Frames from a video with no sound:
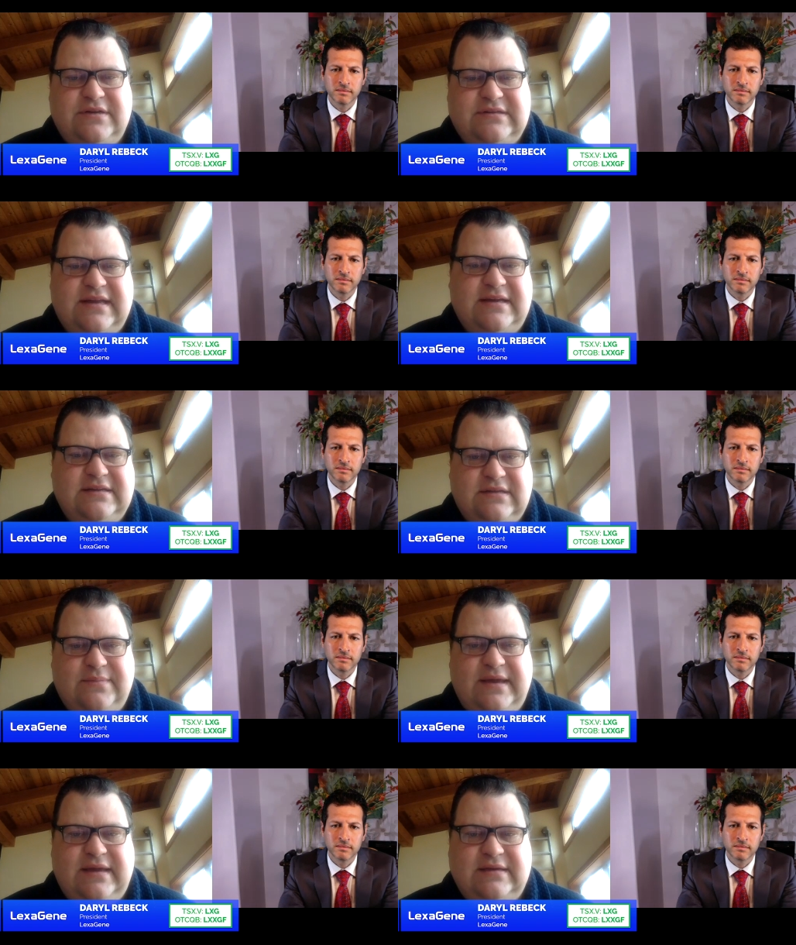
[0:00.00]
Speaker 1: years, decades in
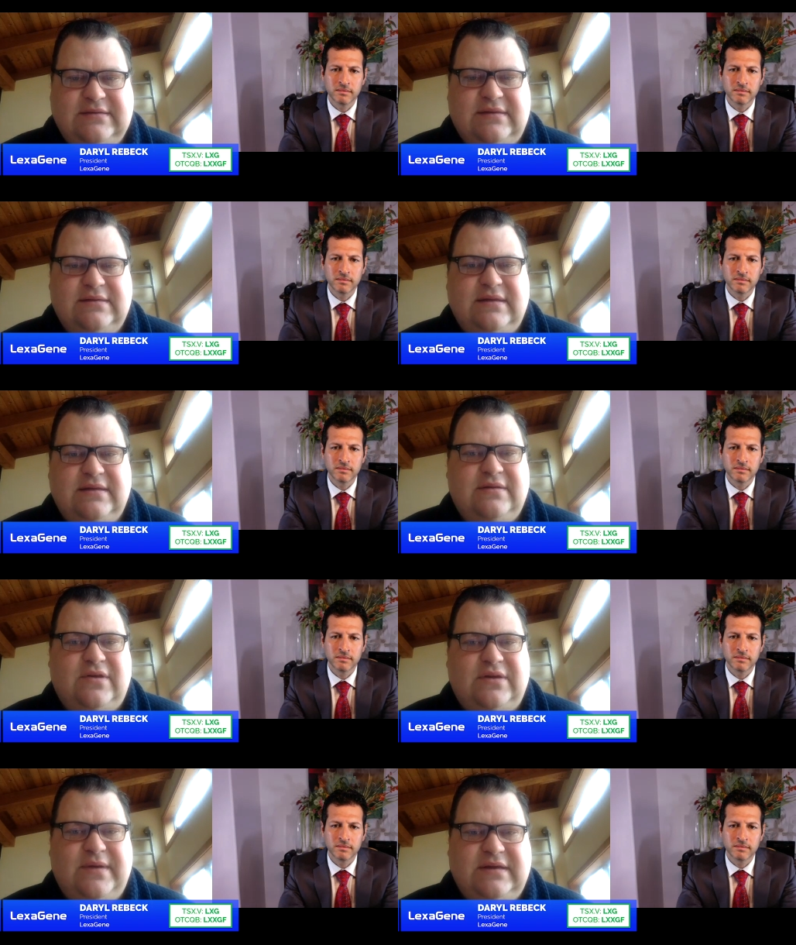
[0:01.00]
the makings and, and a
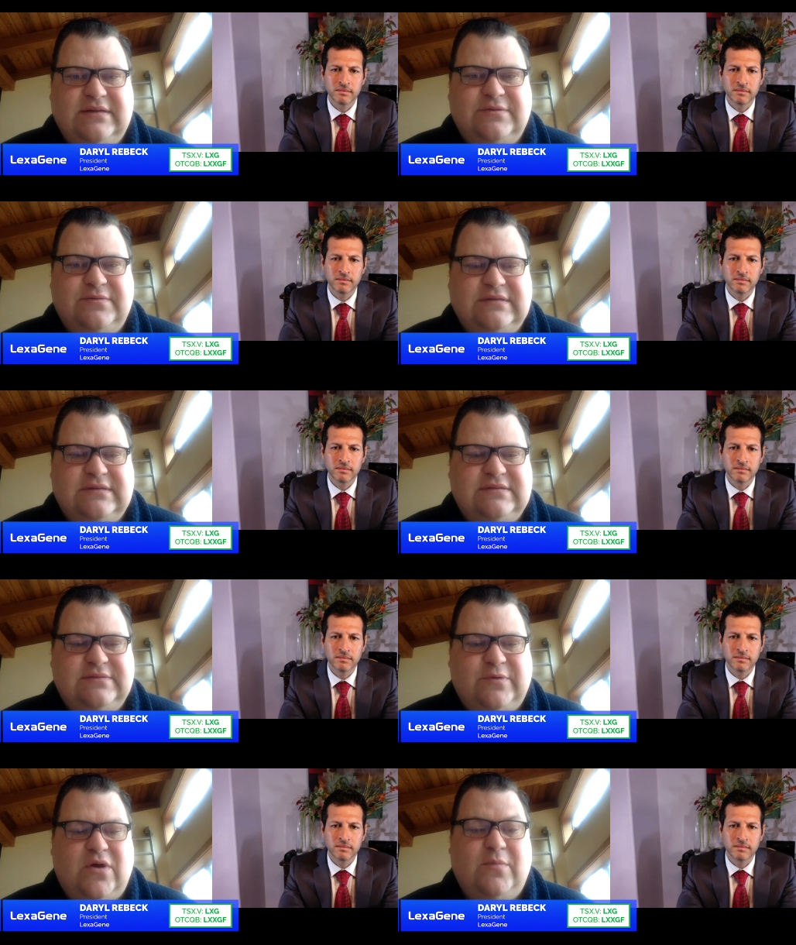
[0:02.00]
lot of money. So it's,
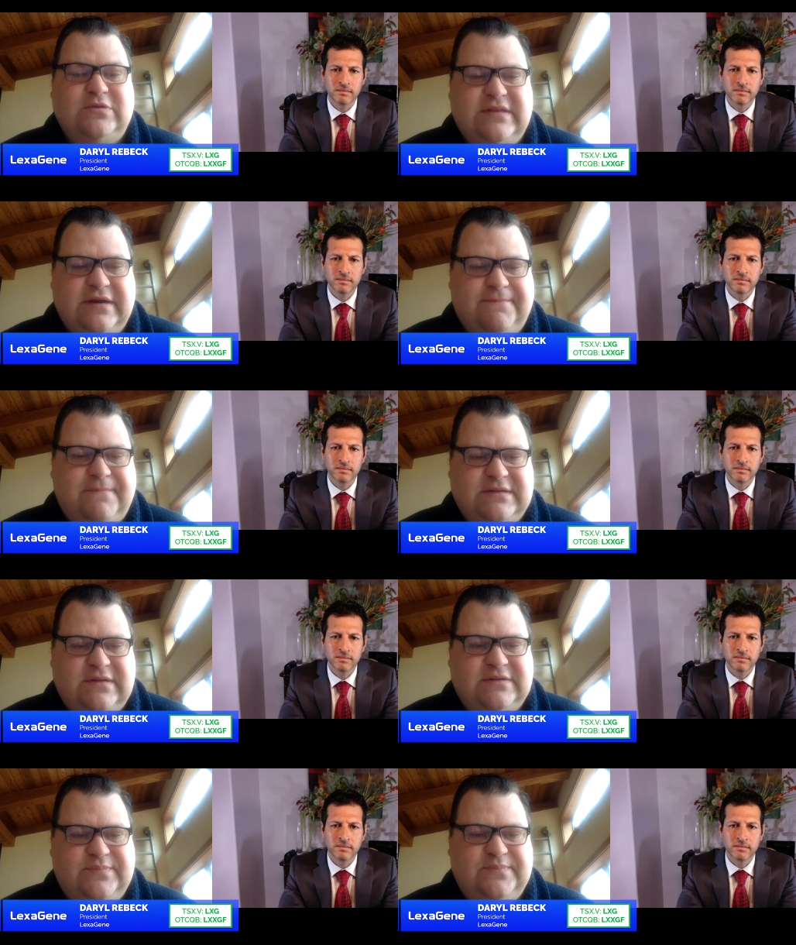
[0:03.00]
we're almost there. It's,
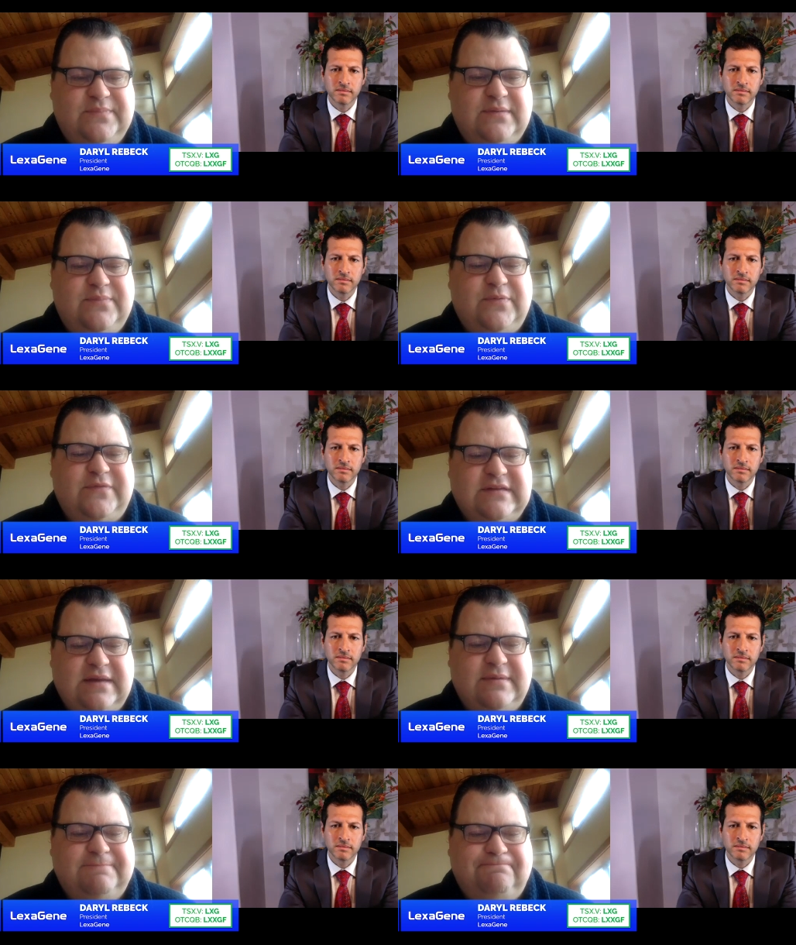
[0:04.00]
it's perfect
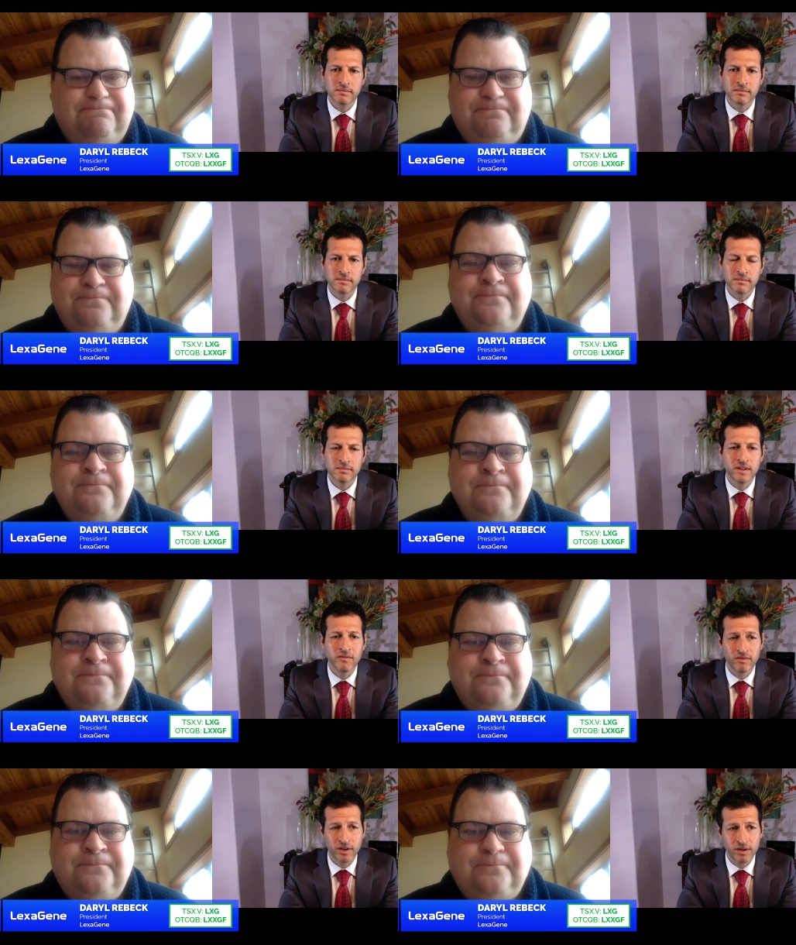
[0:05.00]
timing.
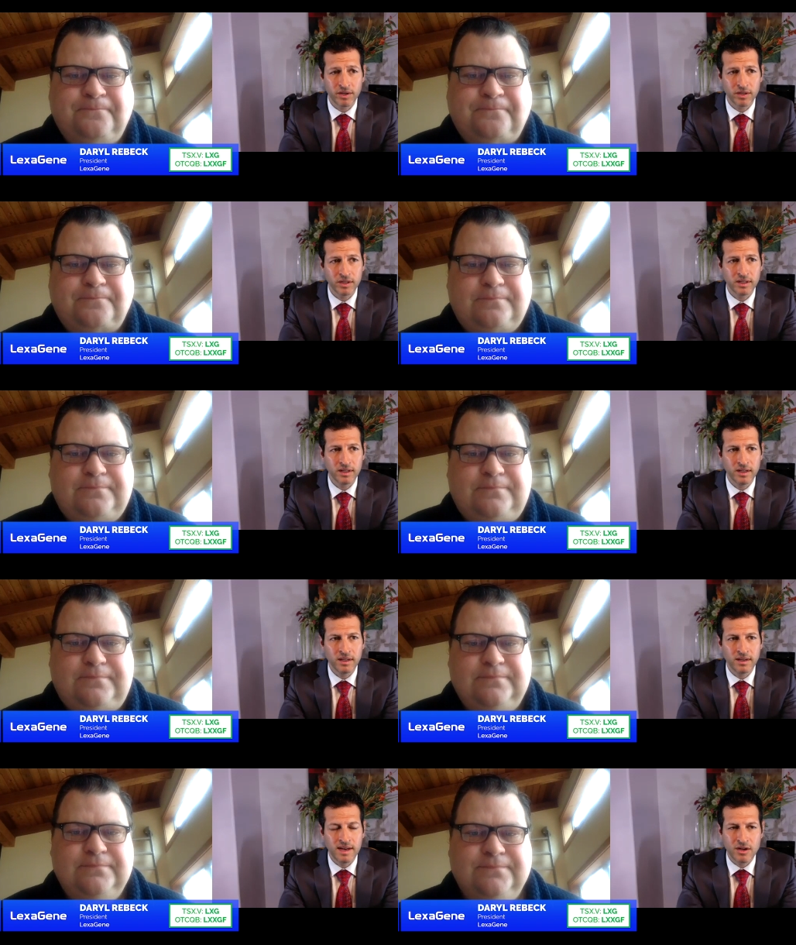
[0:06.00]
Speaker 2: Very good.
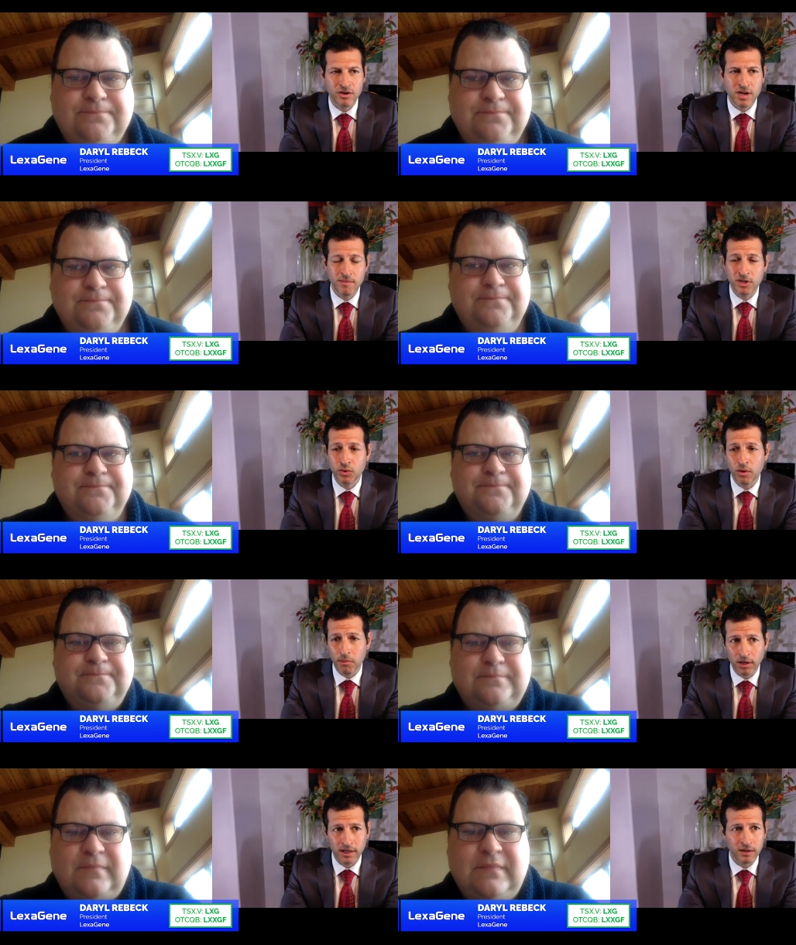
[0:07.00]
Now you're coming to a
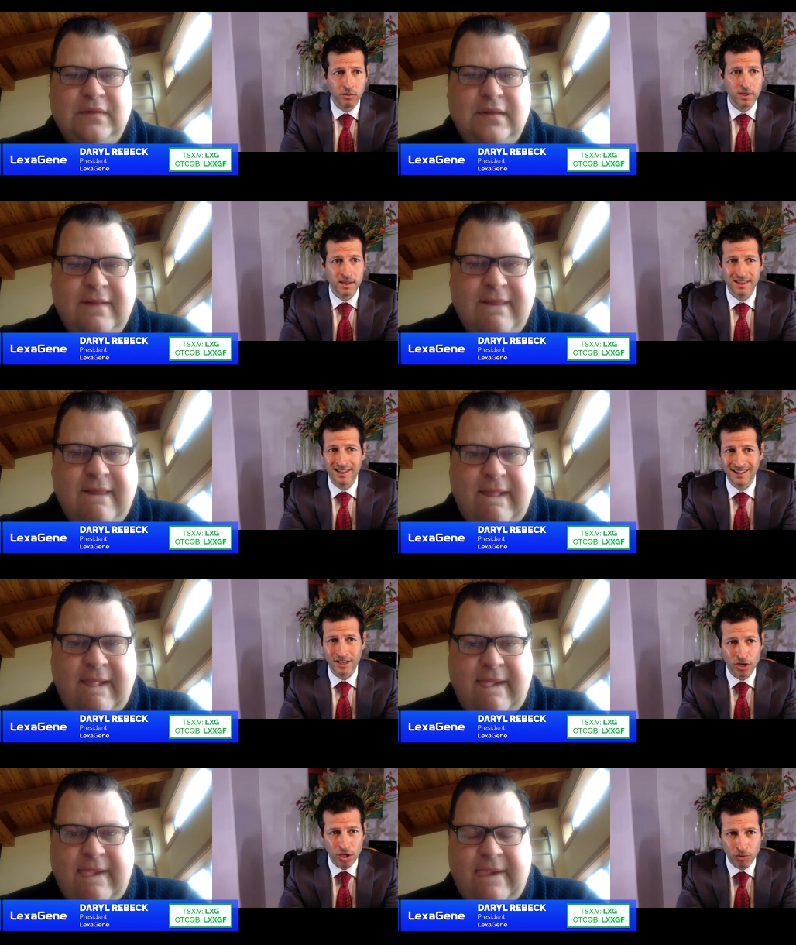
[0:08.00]
market with
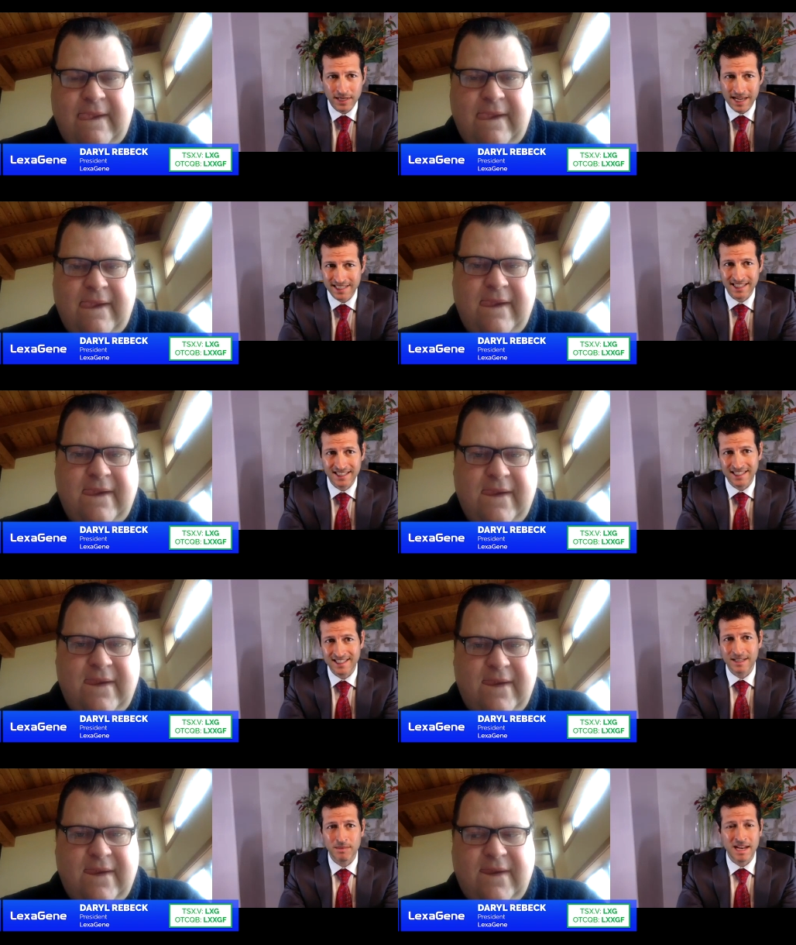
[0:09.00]
new testing
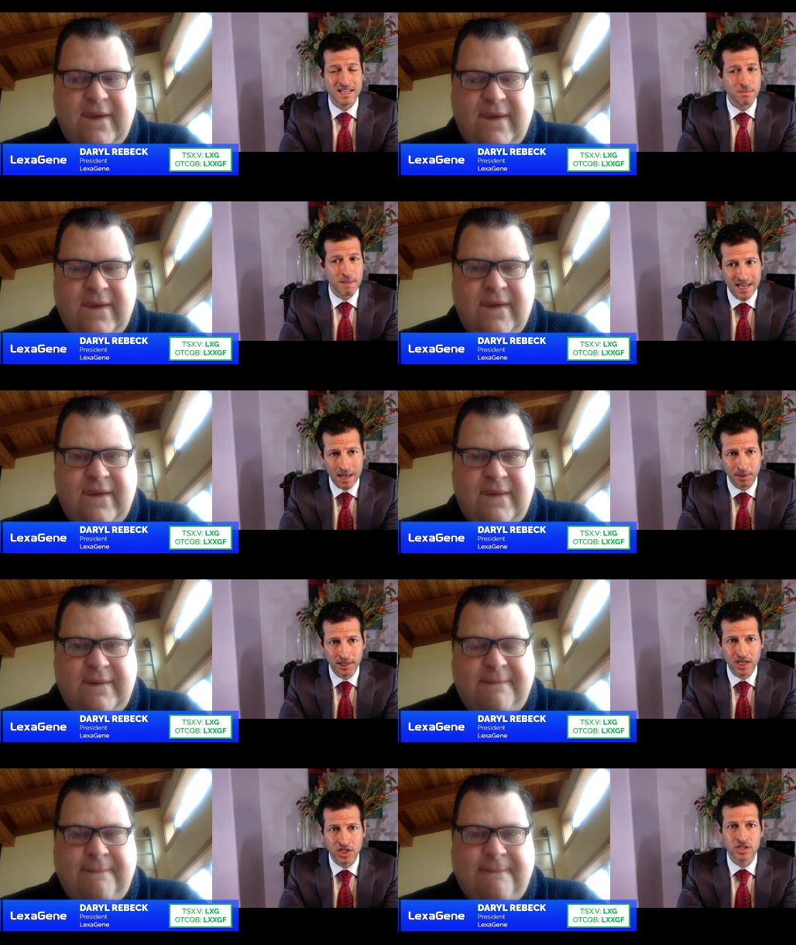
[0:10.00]
system that has many
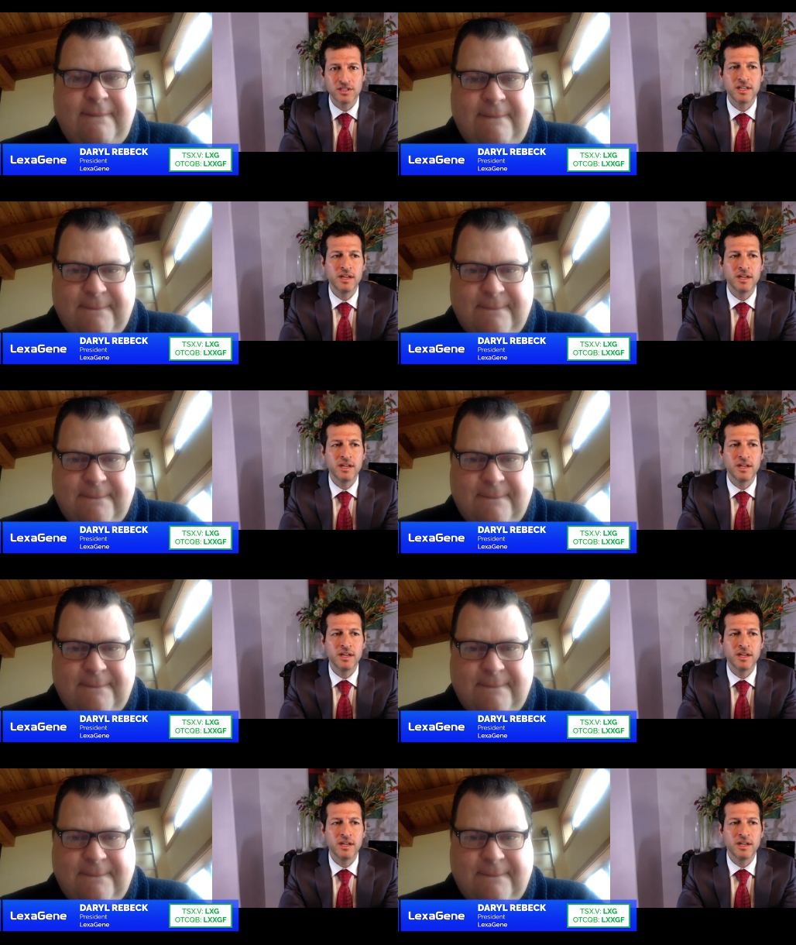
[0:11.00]
applications,